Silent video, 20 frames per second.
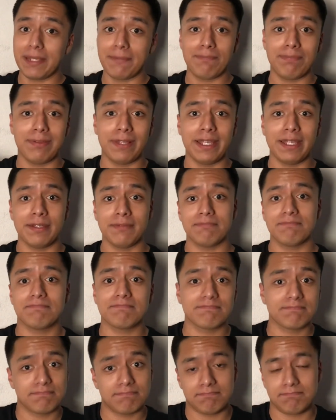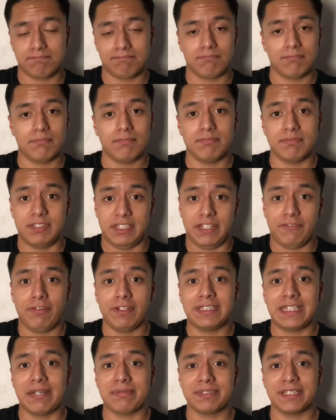playing different
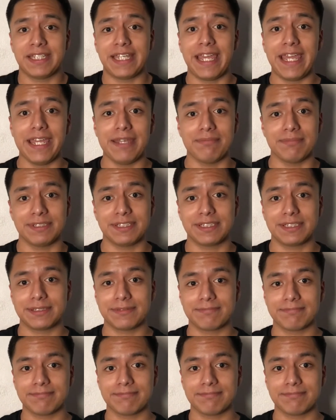types of games.